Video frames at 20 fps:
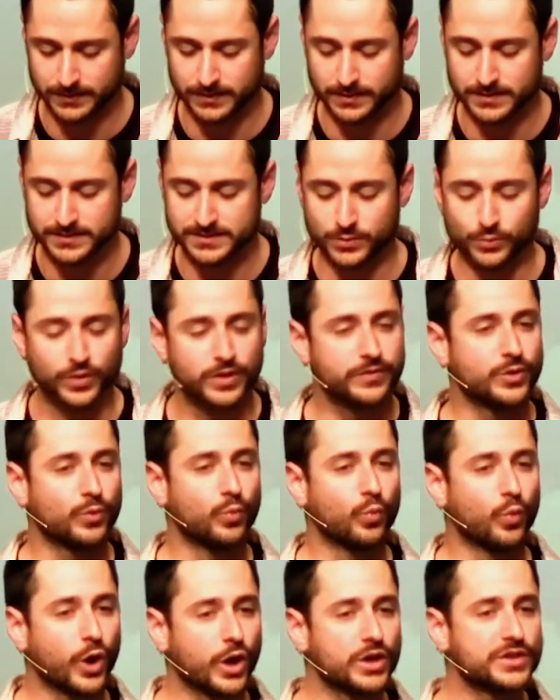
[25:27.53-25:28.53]
See, one of the
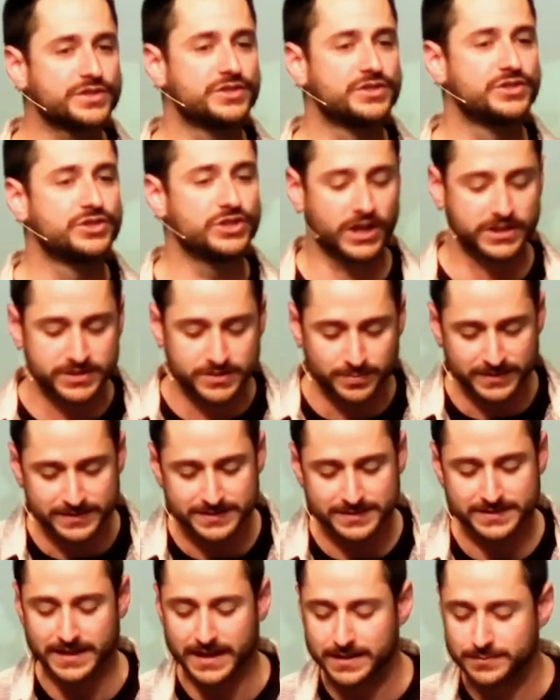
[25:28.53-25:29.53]
worst judgment
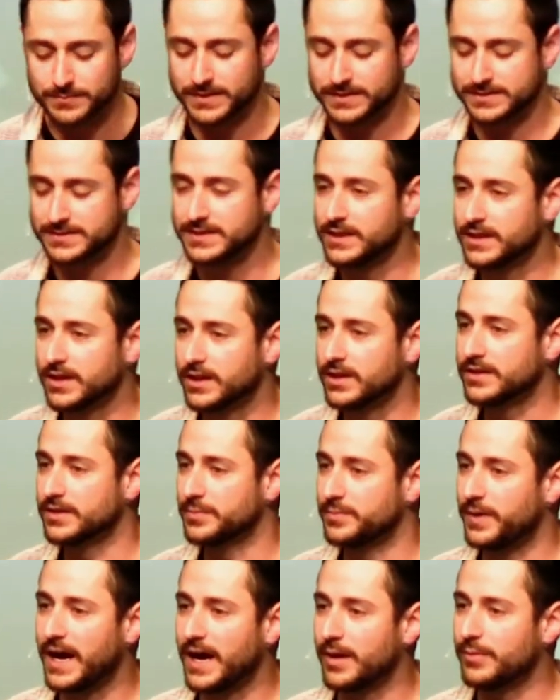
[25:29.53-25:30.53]
statements here in the
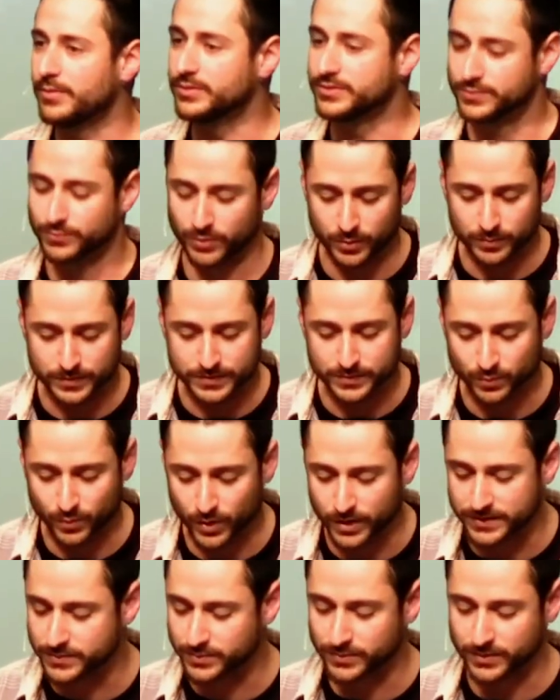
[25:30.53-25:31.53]
Bible is Romans
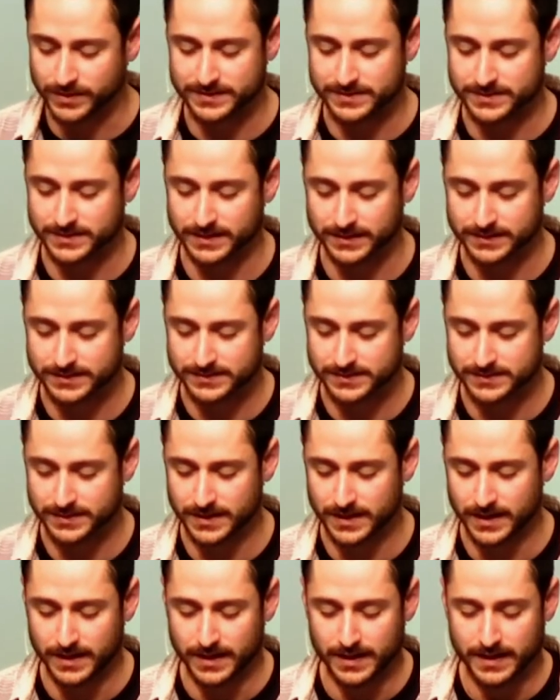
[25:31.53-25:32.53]
1:26.
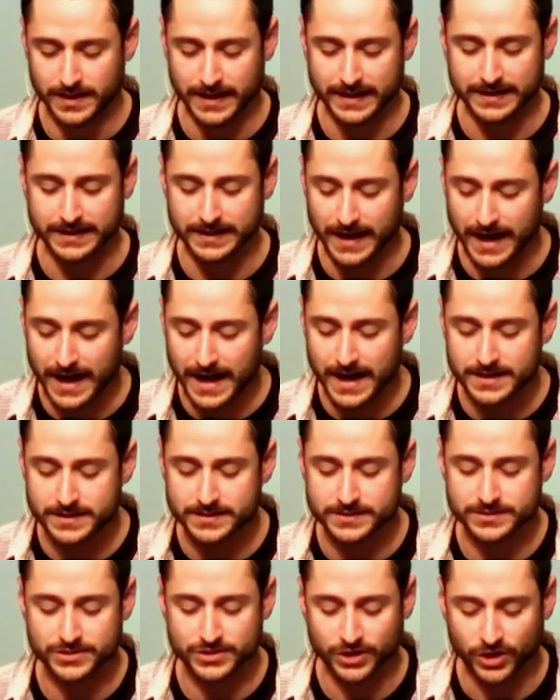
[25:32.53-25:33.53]
And
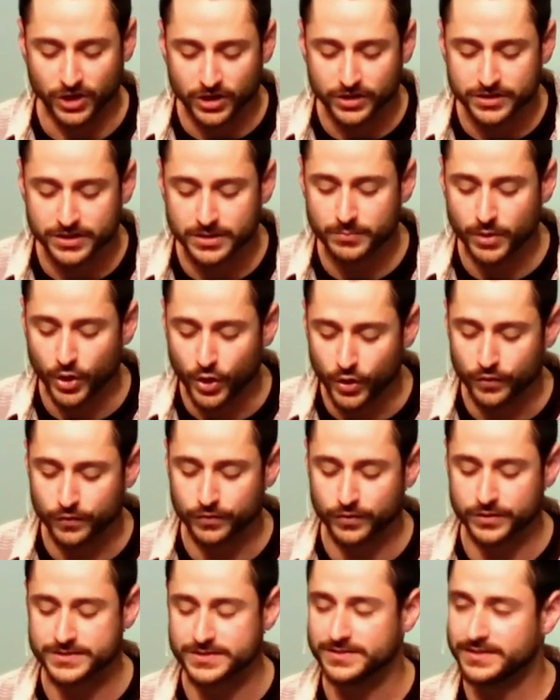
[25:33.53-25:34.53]
God turned them
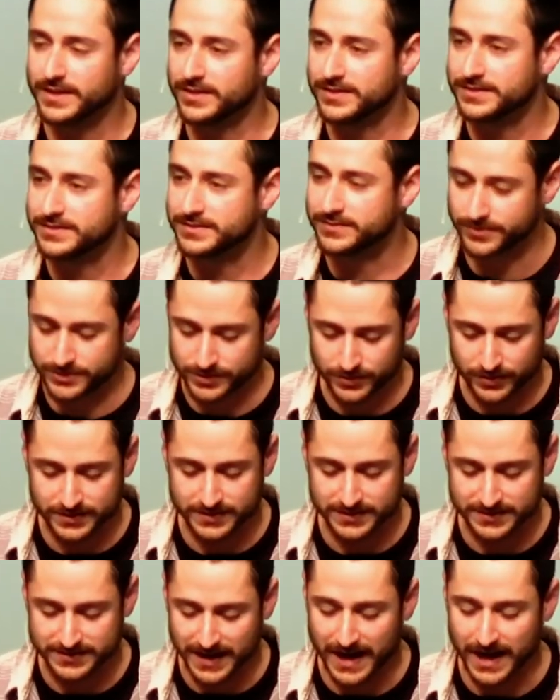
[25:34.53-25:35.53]
over to their to the
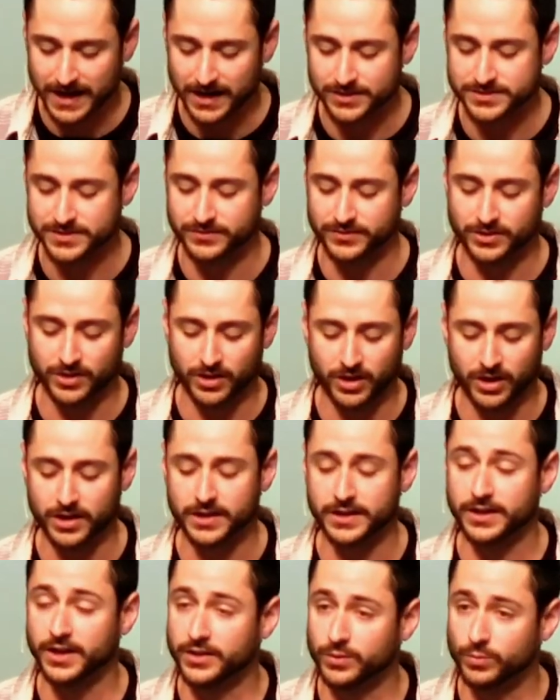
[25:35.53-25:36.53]
desires of their
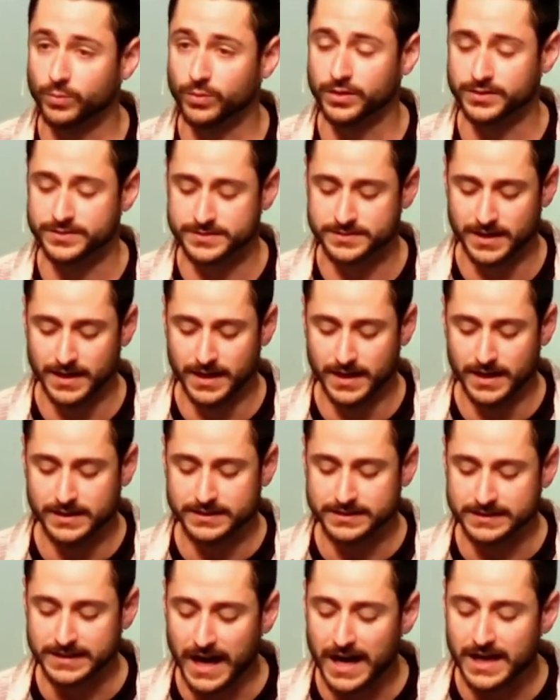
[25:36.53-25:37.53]
heart. In other words,
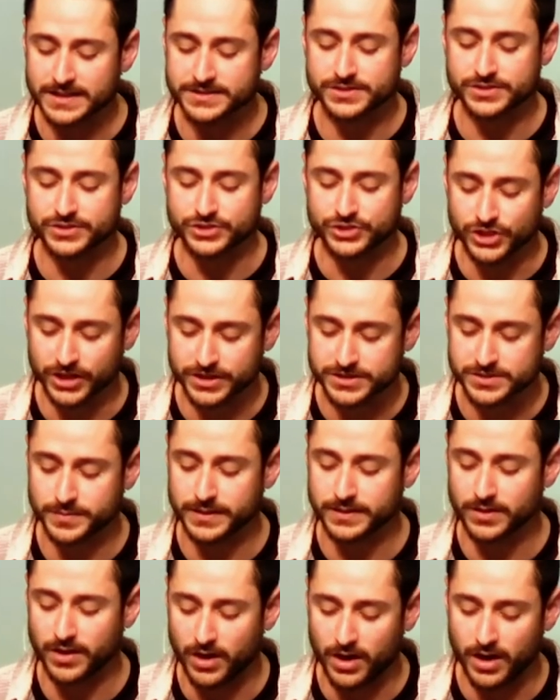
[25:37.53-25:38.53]
God's
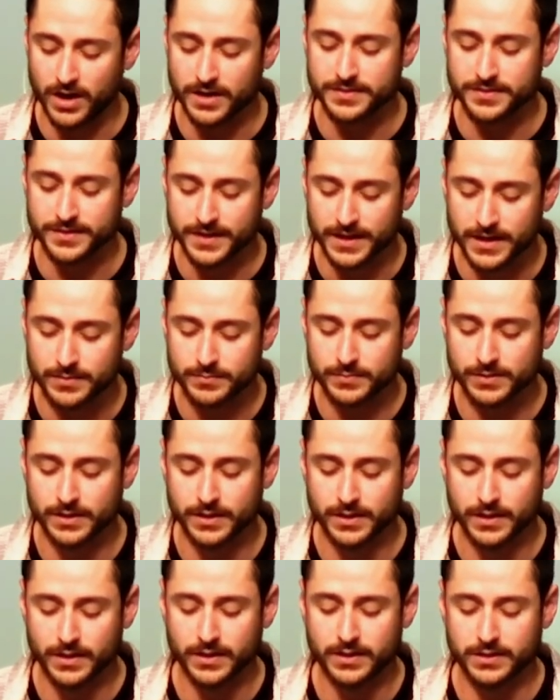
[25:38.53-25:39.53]
judgment on them
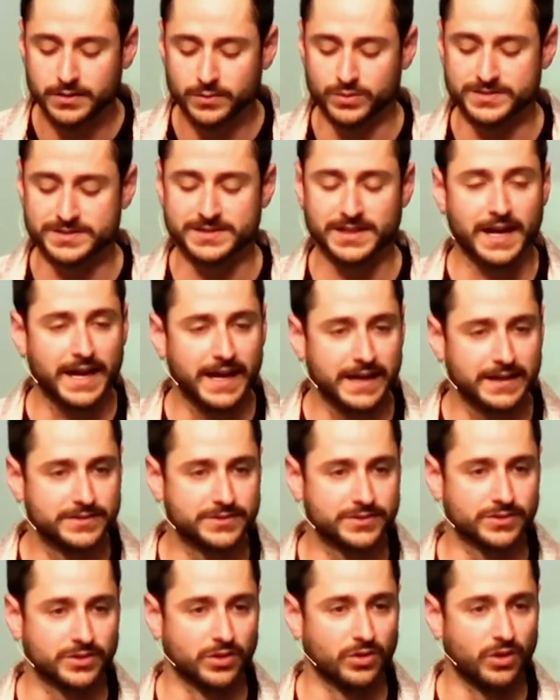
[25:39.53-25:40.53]
was to
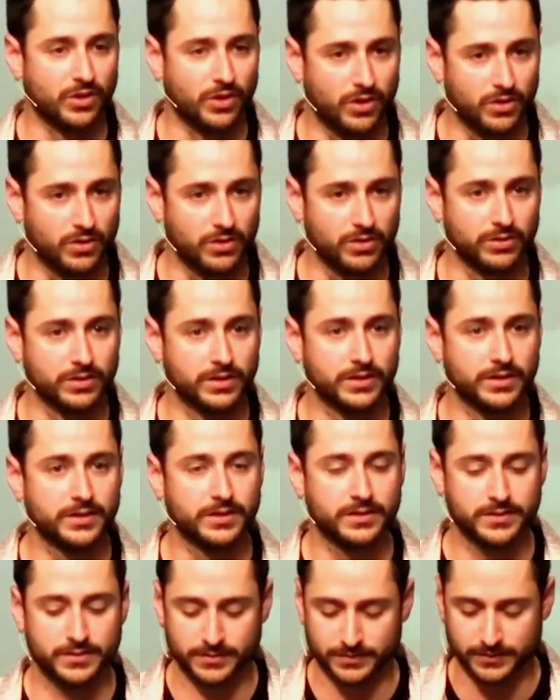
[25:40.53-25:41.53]
answer all
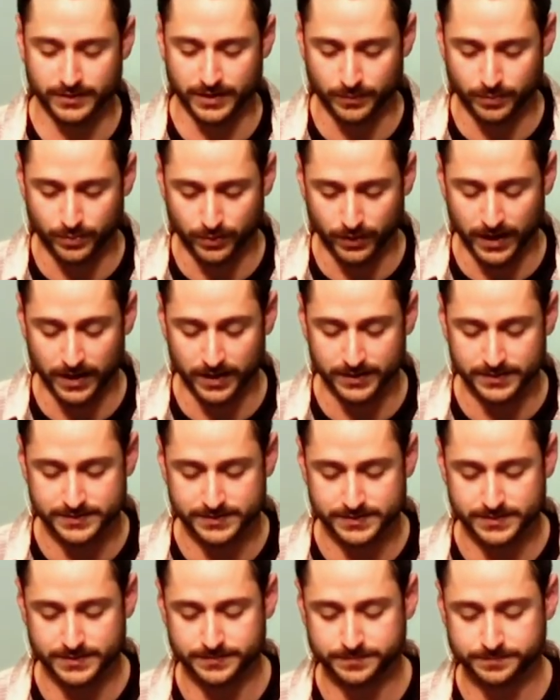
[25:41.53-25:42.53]
their
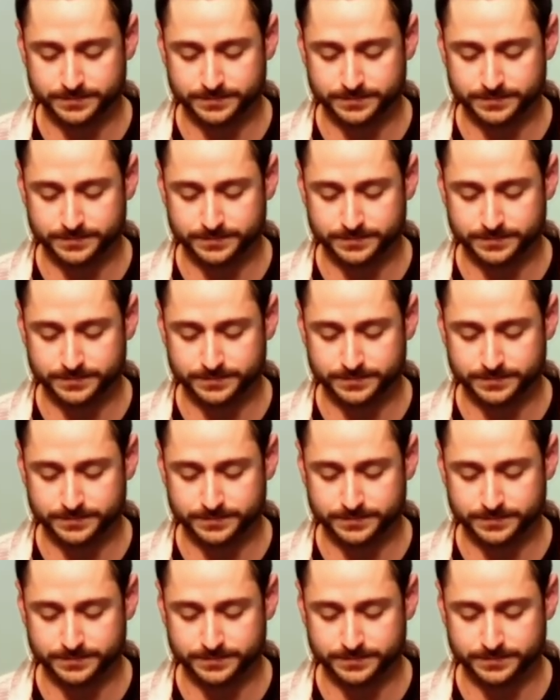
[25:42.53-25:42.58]
prayers.